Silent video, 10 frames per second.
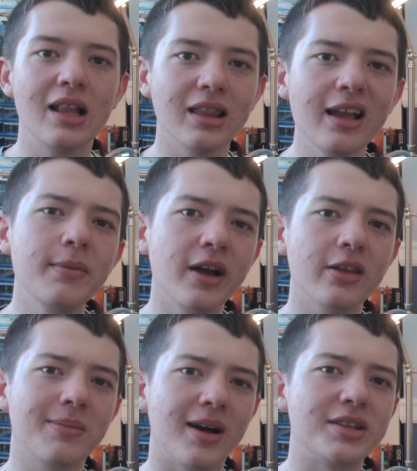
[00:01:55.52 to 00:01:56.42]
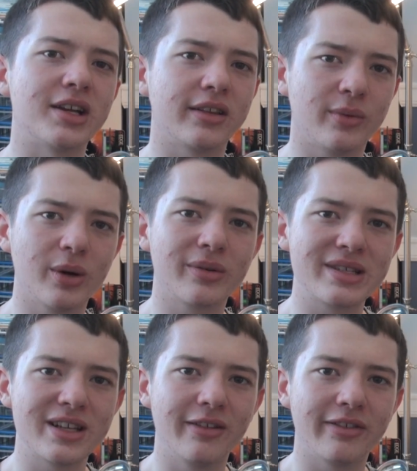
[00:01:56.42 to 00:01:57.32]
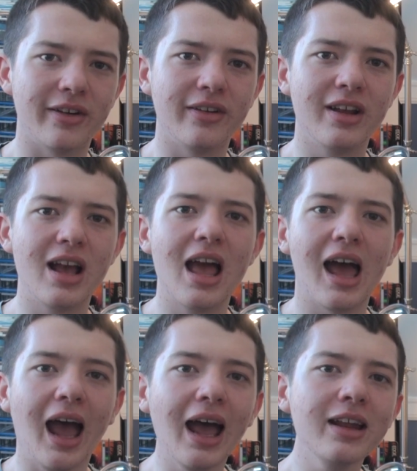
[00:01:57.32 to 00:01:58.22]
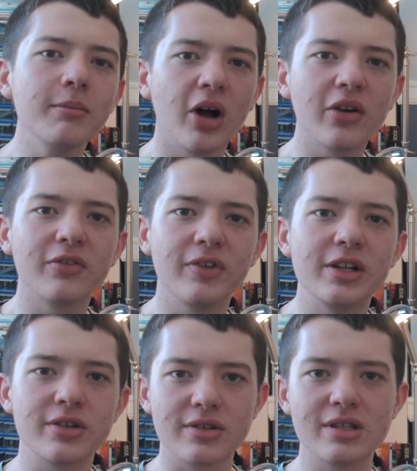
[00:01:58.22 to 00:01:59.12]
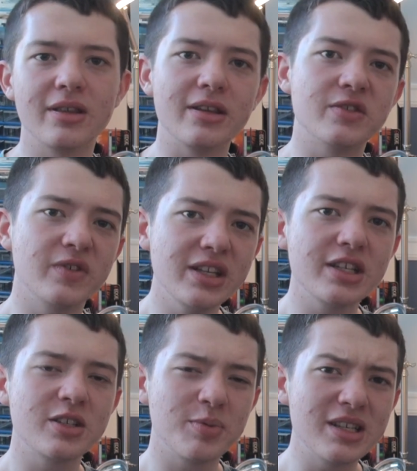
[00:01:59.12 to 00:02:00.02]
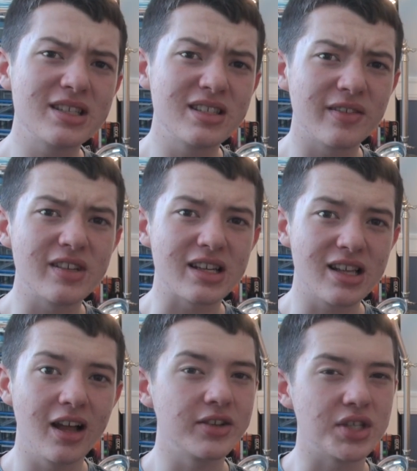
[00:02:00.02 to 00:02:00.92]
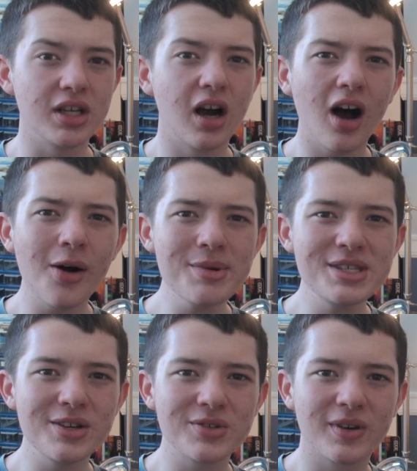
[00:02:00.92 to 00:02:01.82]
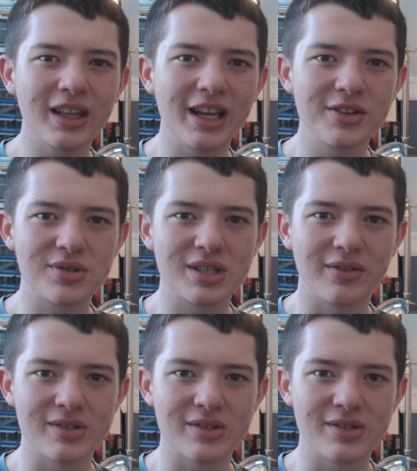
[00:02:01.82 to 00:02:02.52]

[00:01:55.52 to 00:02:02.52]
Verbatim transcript: Like my other project, the rotary cell phone, adding modern features to these vintage pieces of technology always yields really interesting